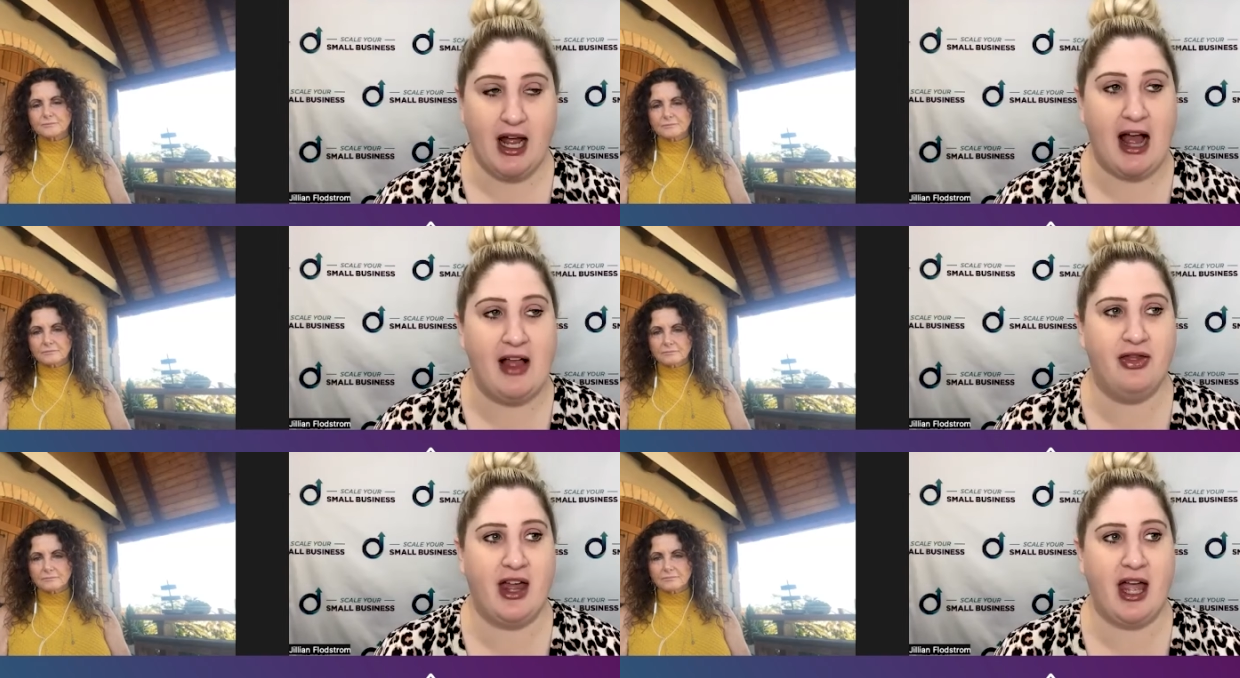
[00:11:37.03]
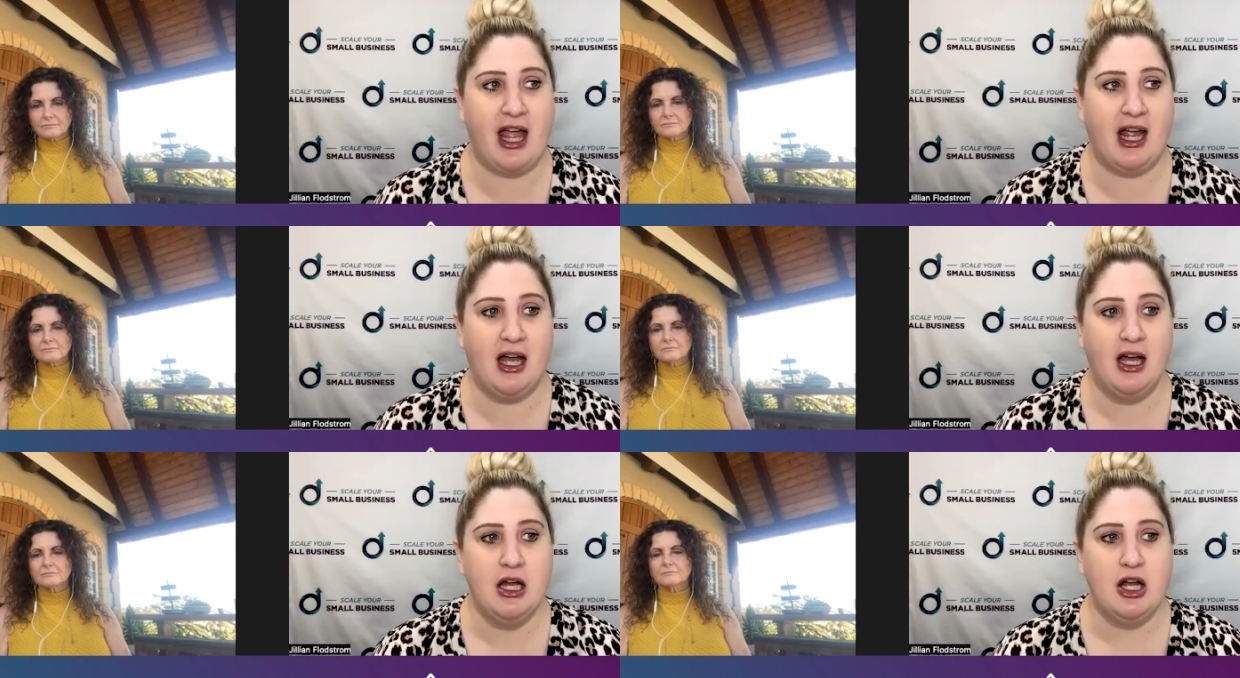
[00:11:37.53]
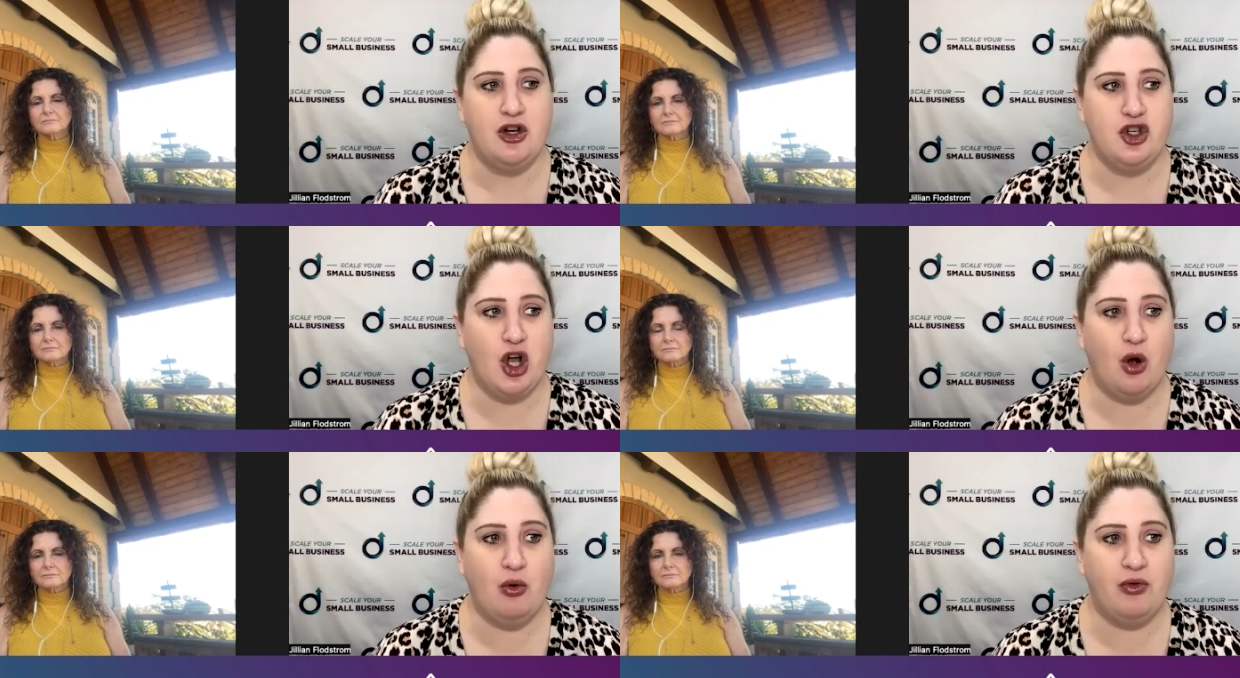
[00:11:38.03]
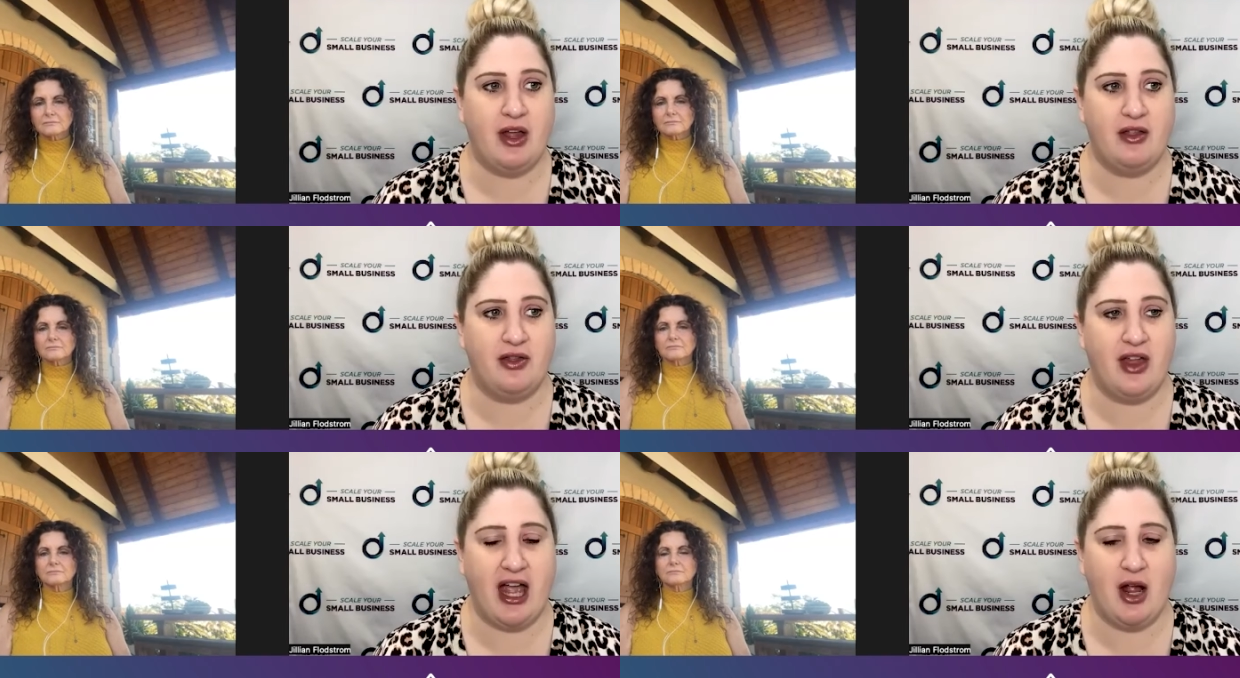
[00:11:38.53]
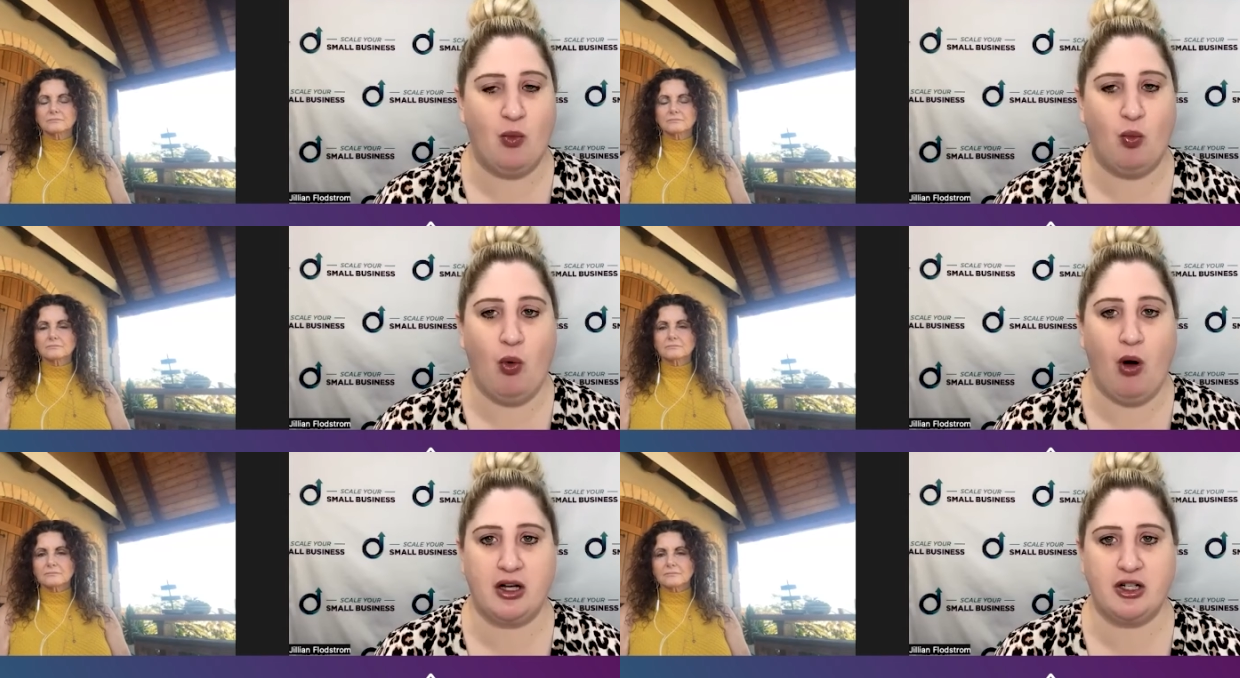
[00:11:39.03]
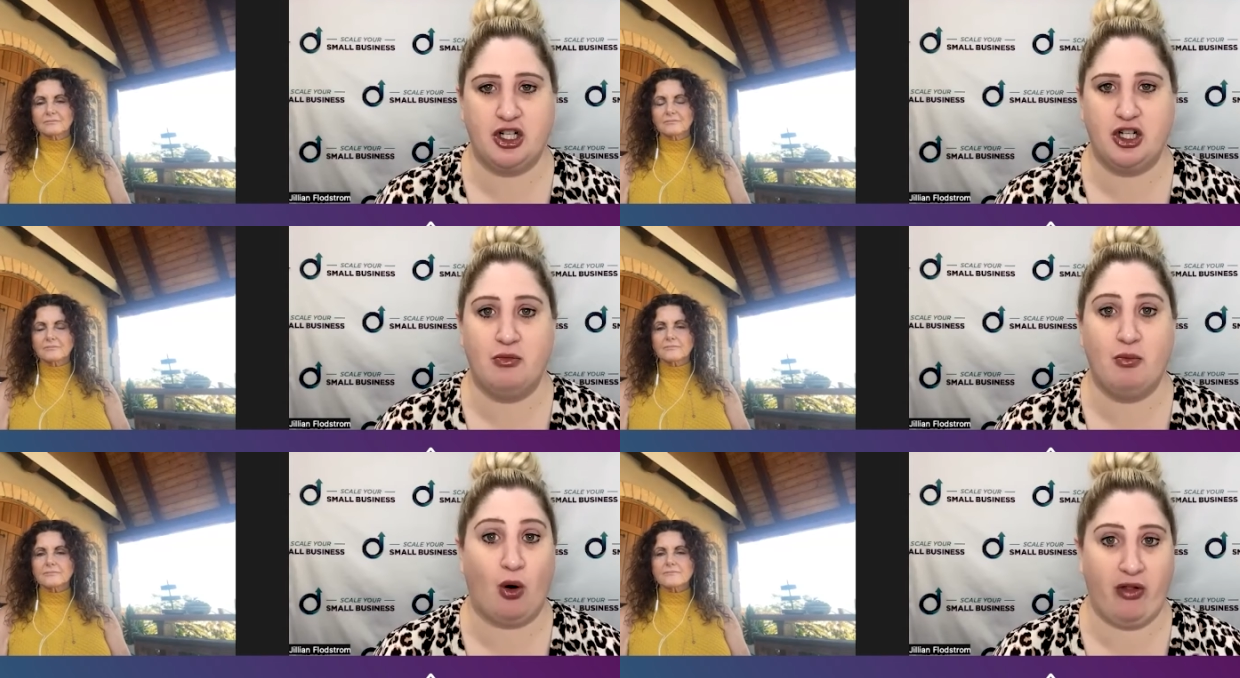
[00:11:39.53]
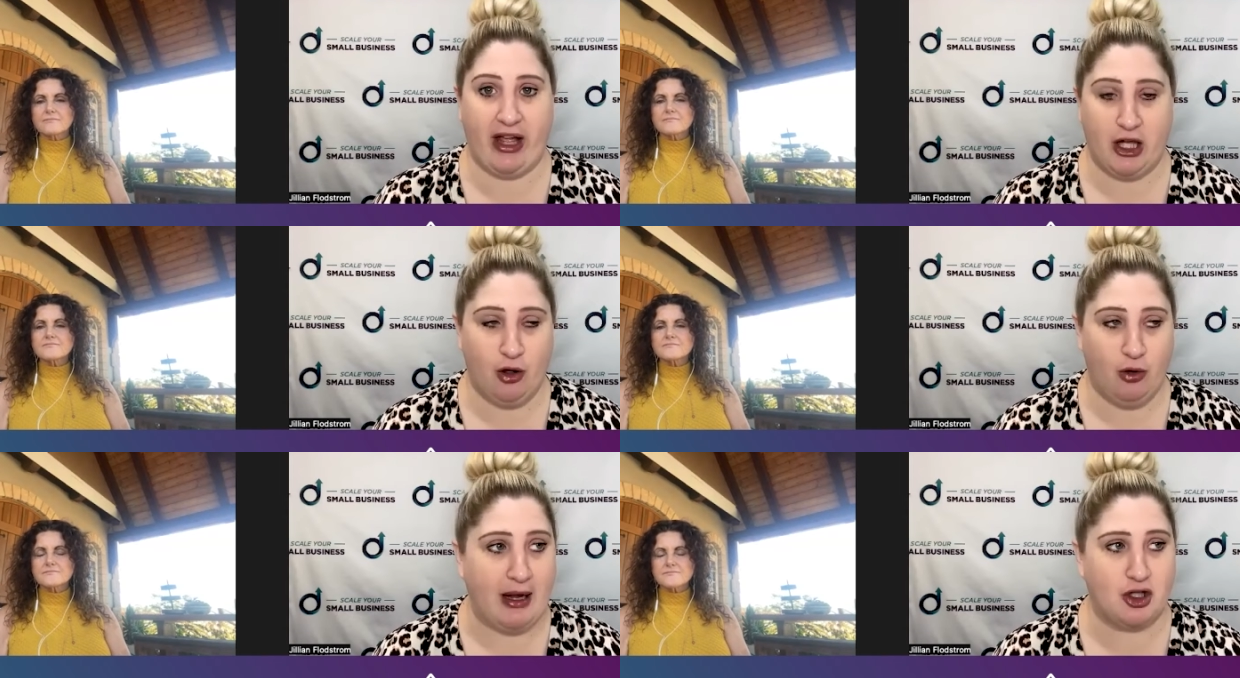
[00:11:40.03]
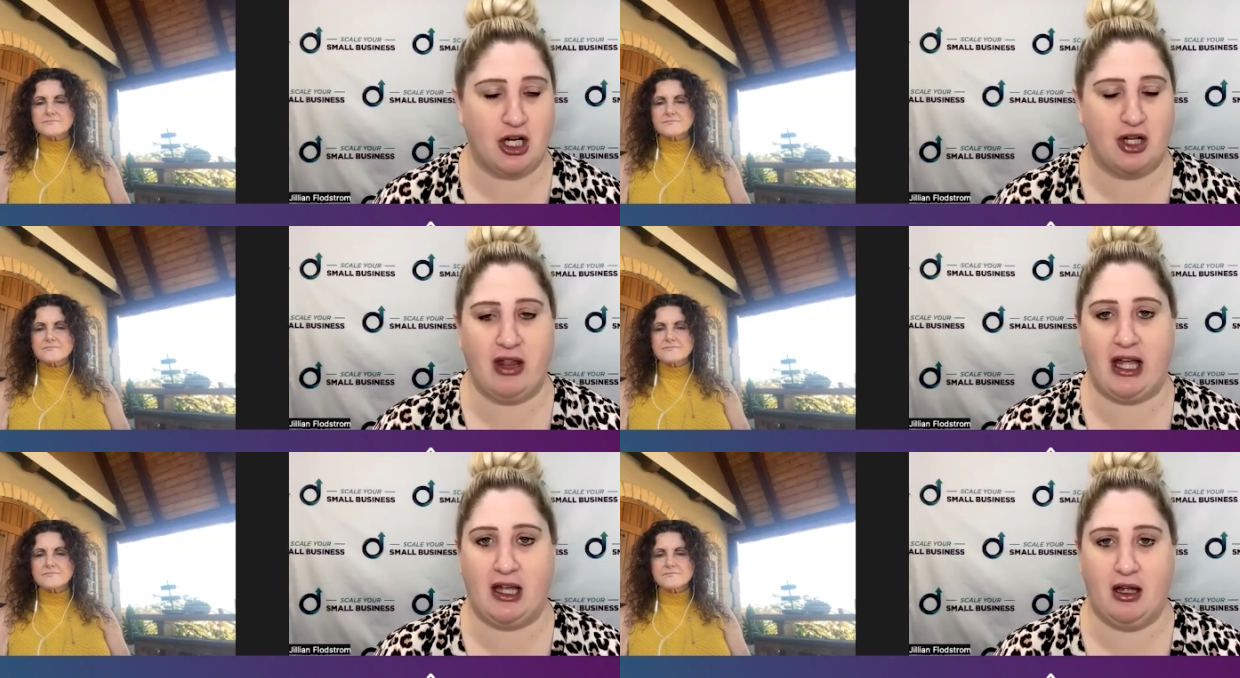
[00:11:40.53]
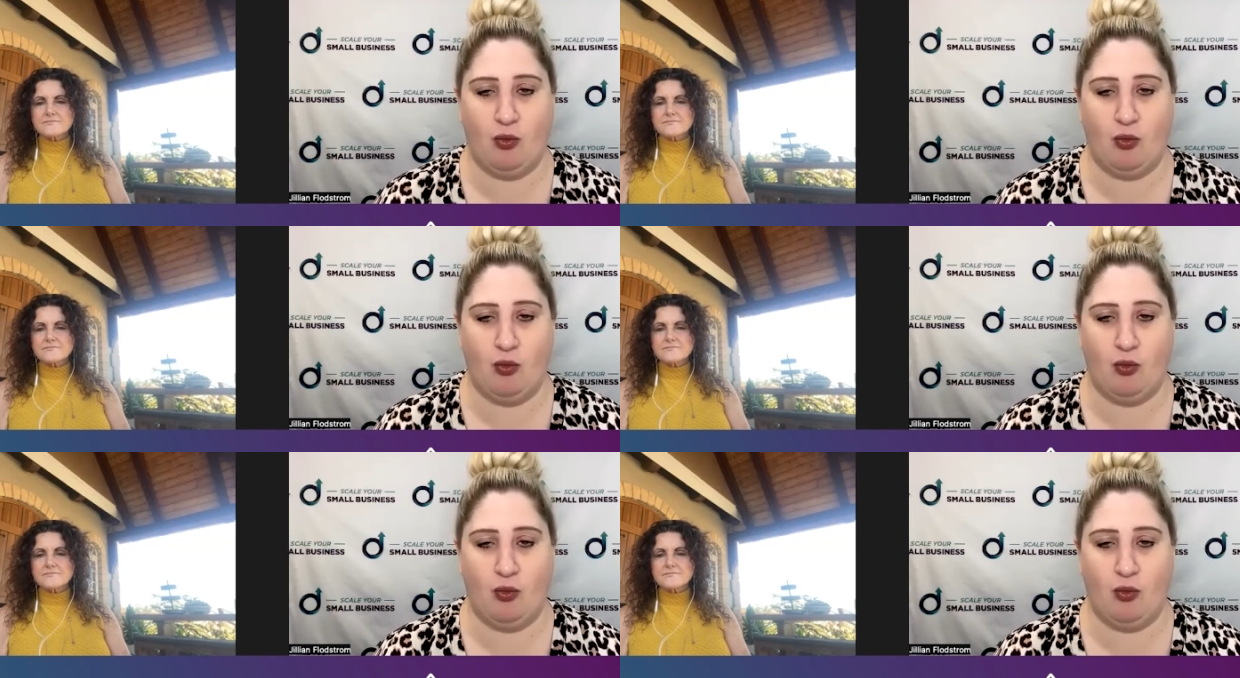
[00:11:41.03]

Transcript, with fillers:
Speaker 1: and they know that they want to do more like you mentioned like